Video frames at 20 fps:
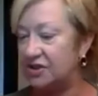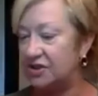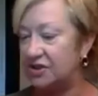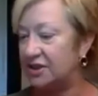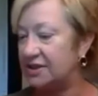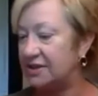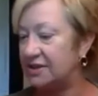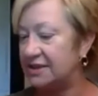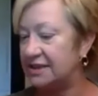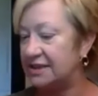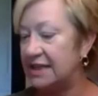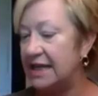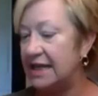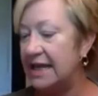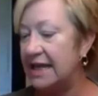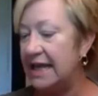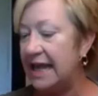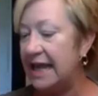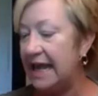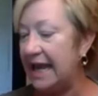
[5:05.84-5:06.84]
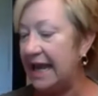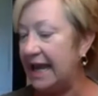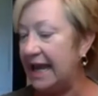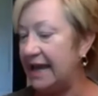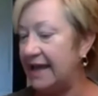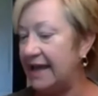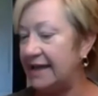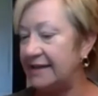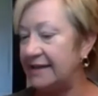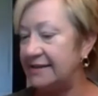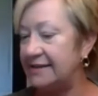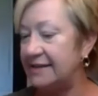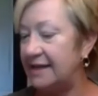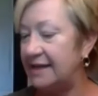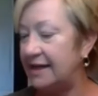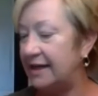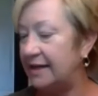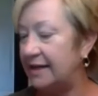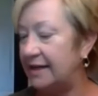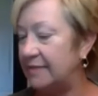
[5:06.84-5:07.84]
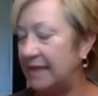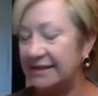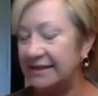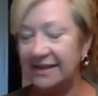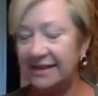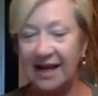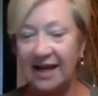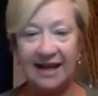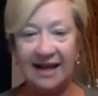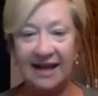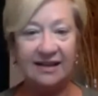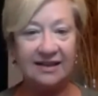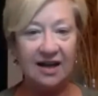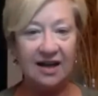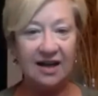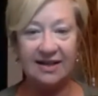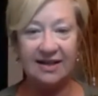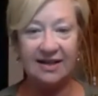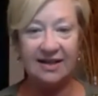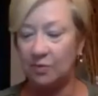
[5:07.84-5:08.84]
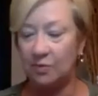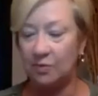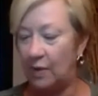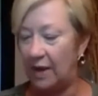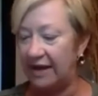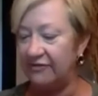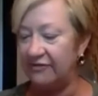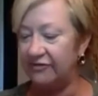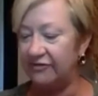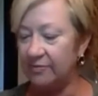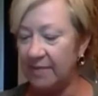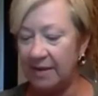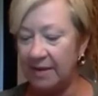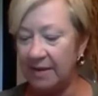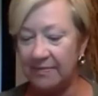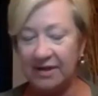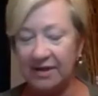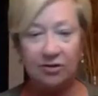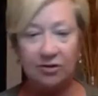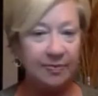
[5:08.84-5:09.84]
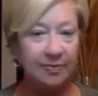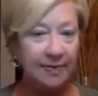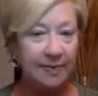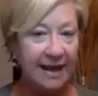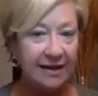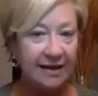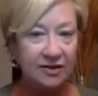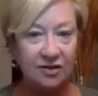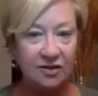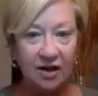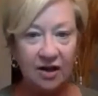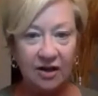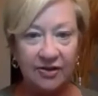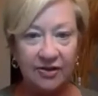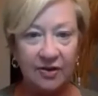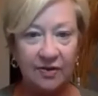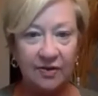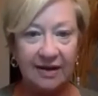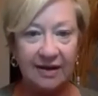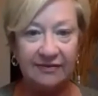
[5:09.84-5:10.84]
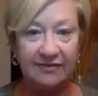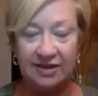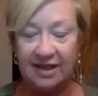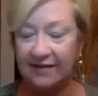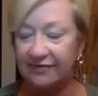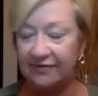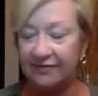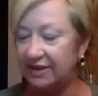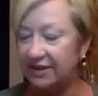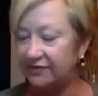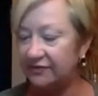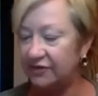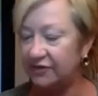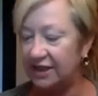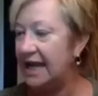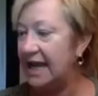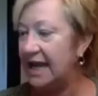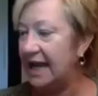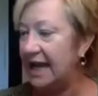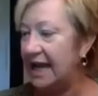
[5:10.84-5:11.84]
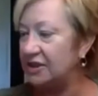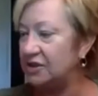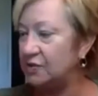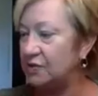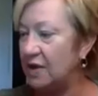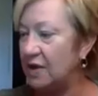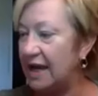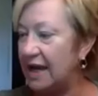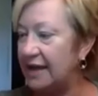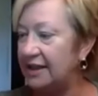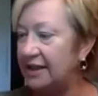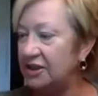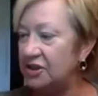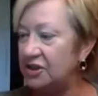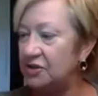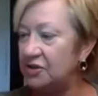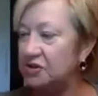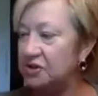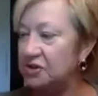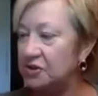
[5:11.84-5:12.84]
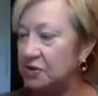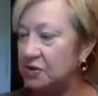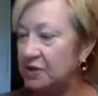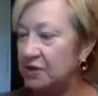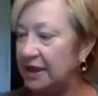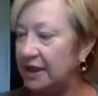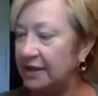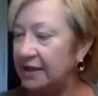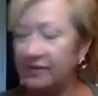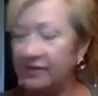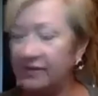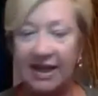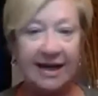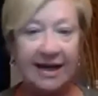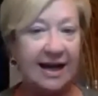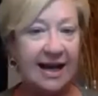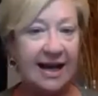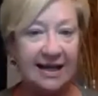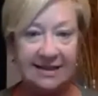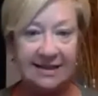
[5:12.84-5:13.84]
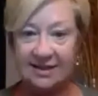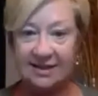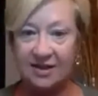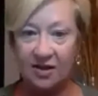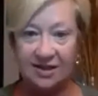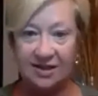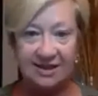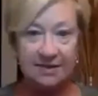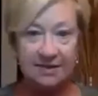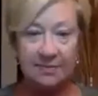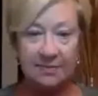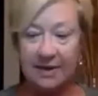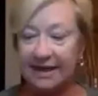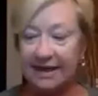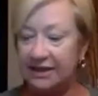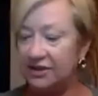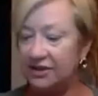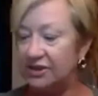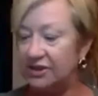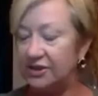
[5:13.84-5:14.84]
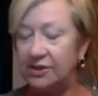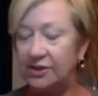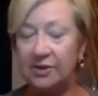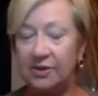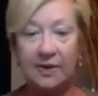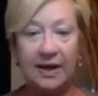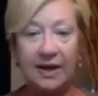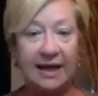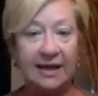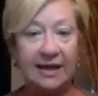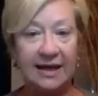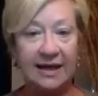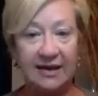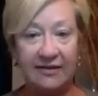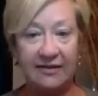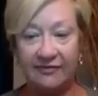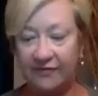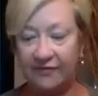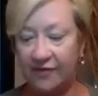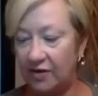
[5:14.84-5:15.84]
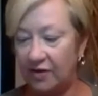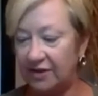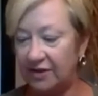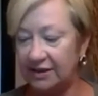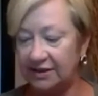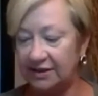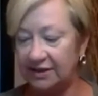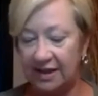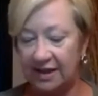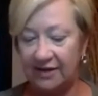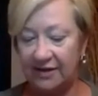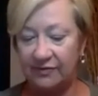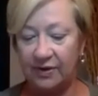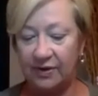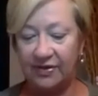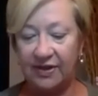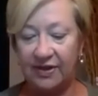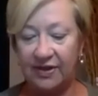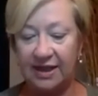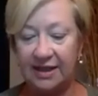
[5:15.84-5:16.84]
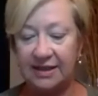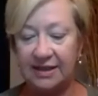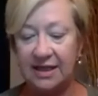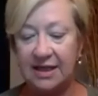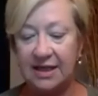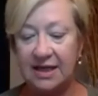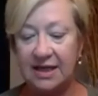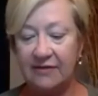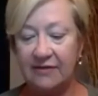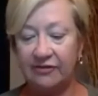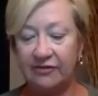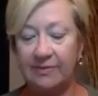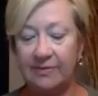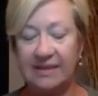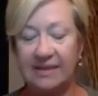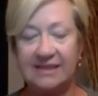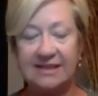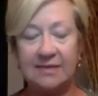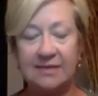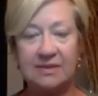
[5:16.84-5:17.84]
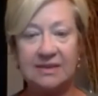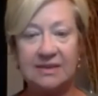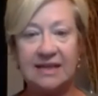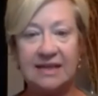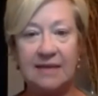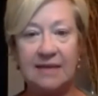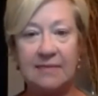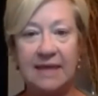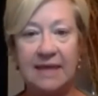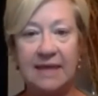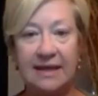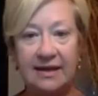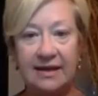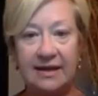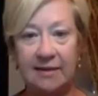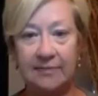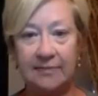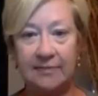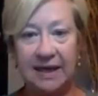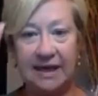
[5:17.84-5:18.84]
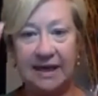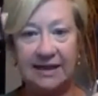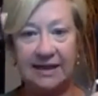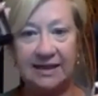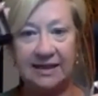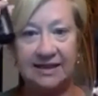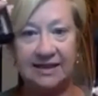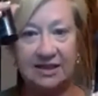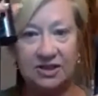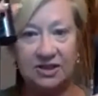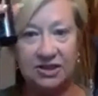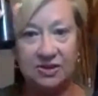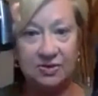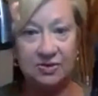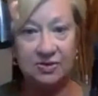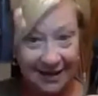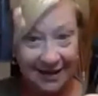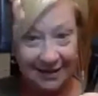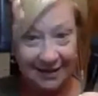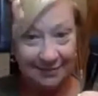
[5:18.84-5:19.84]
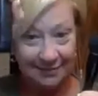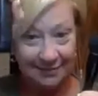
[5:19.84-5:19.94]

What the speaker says: powder foundations. And I've kind of gotten away from my mineral powder, although I've loved it for years, but I tried a new trick that I saw somebody do and have fallen in love with it for my summertime makeup, and it is using